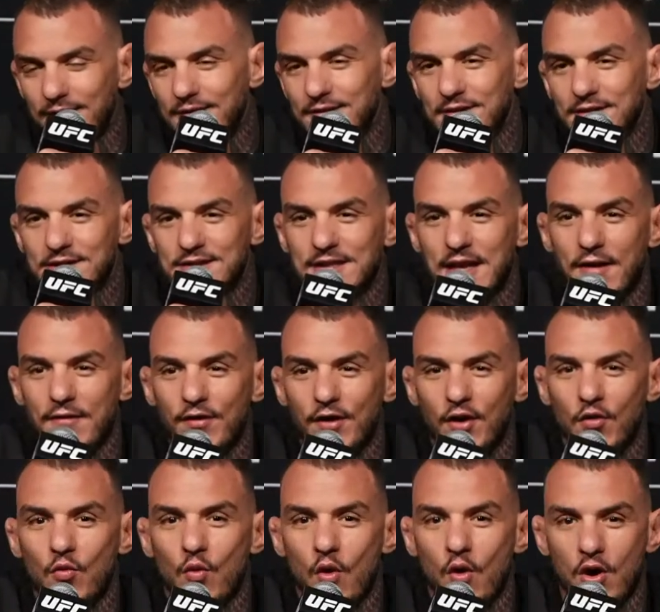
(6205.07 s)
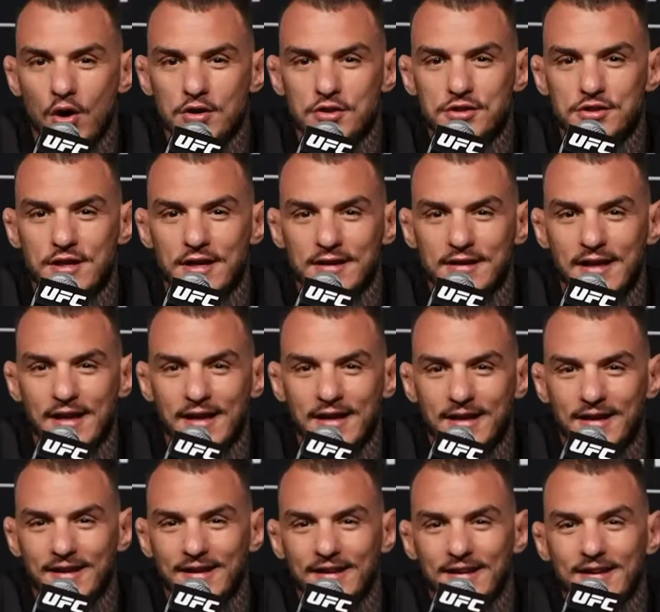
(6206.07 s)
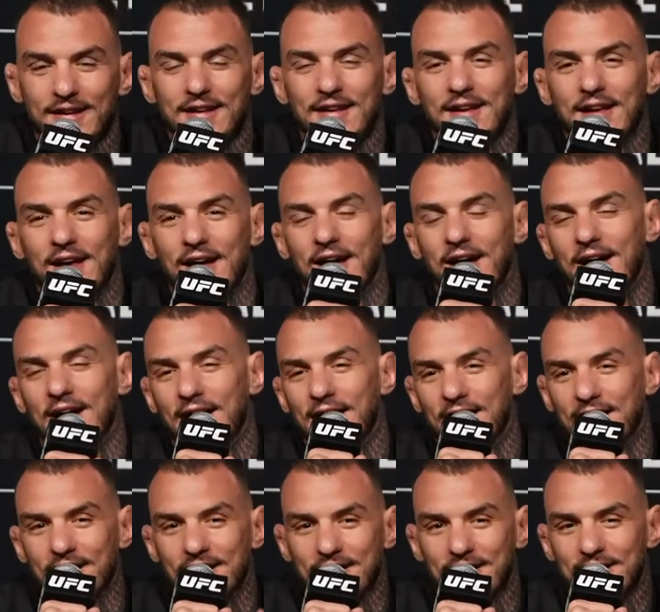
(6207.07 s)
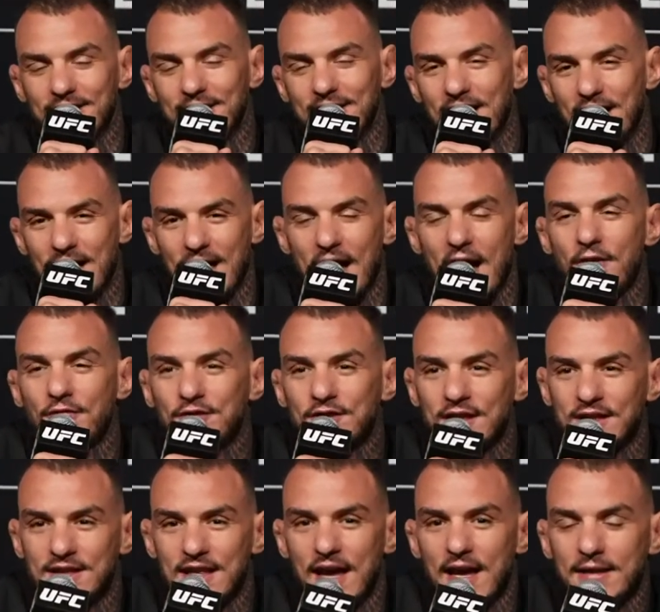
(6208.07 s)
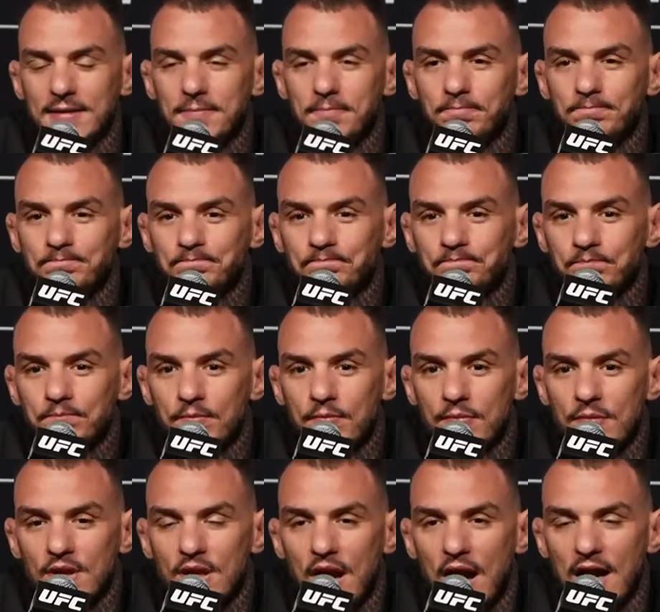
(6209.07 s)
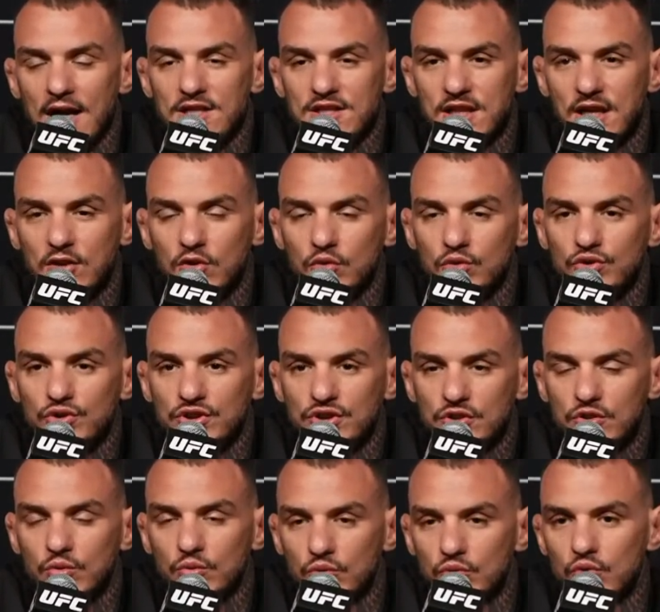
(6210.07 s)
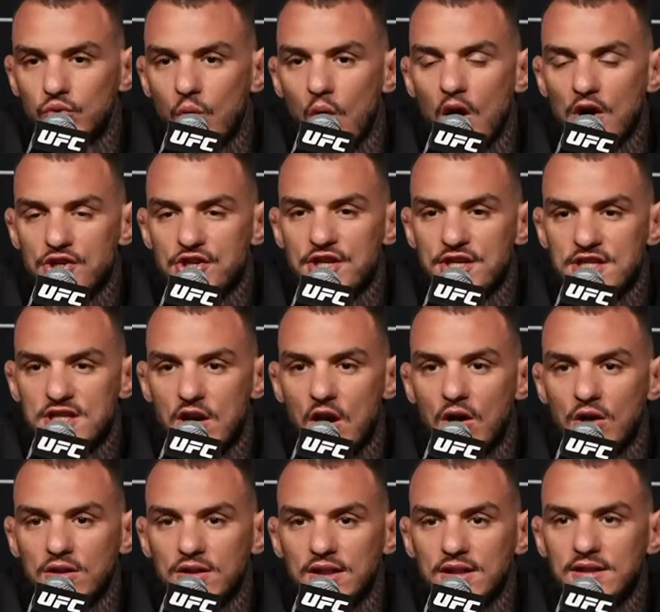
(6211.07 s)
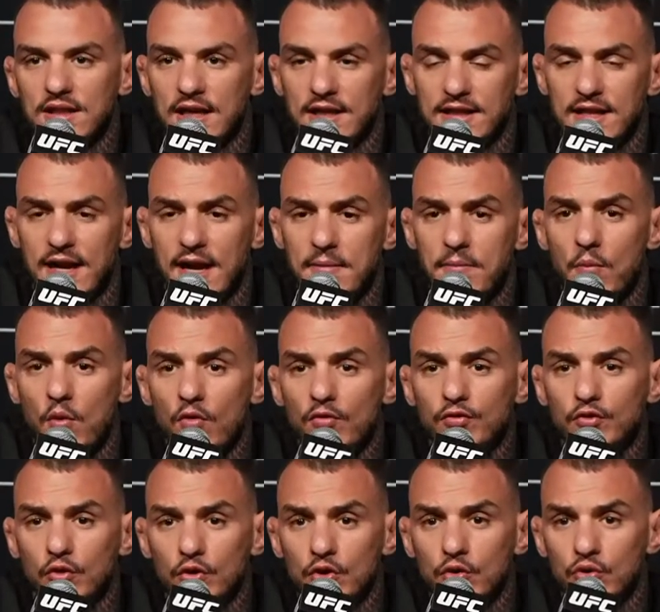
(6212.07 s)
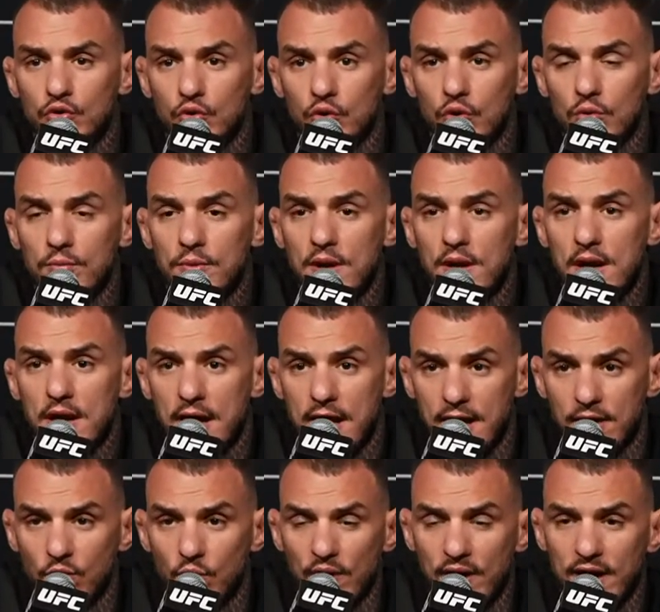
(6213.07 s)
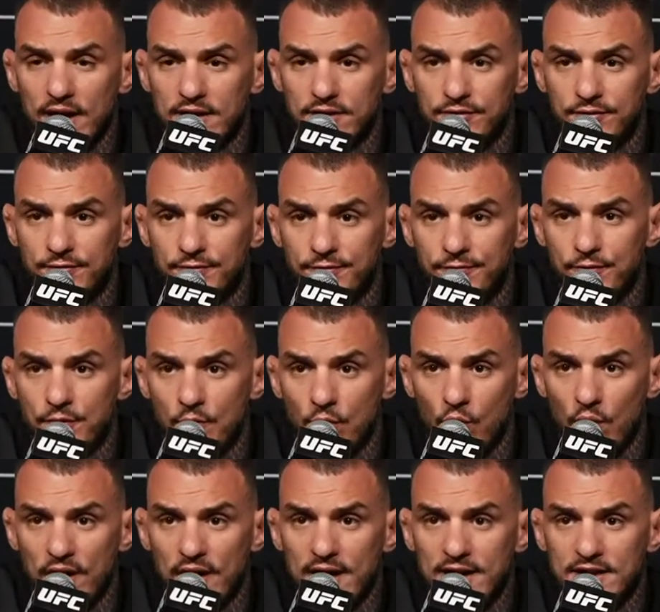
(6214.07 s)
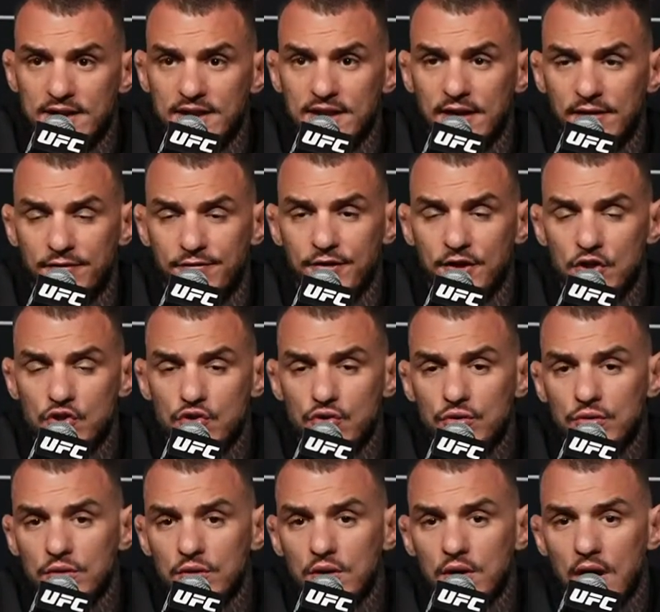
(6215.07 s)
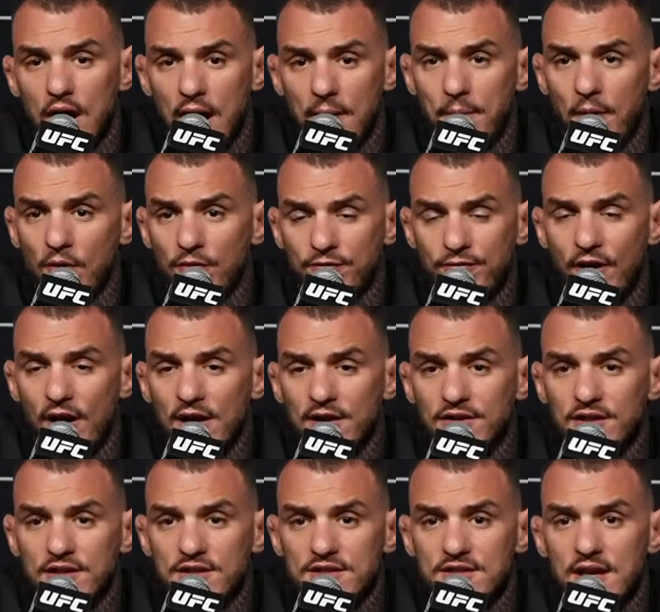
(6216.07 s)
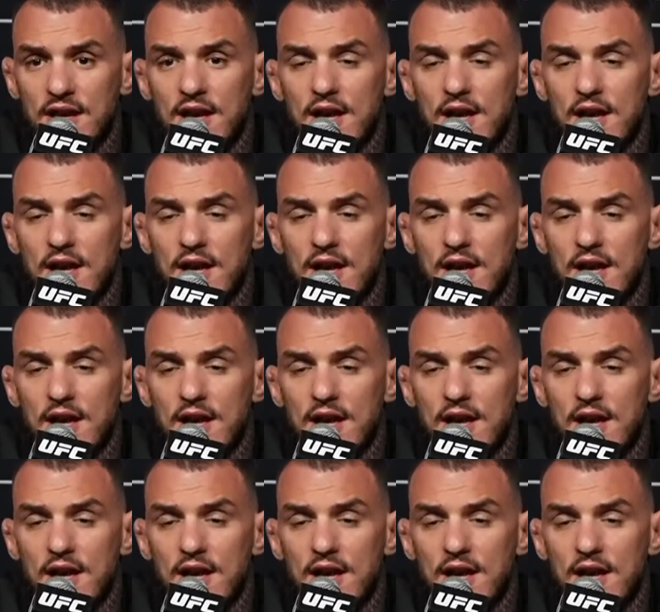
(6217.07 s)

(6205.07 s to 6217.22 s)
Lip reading: several words. And then after that, I started to watch his content. And then I moved to YouTube. And when I did a video about fighters,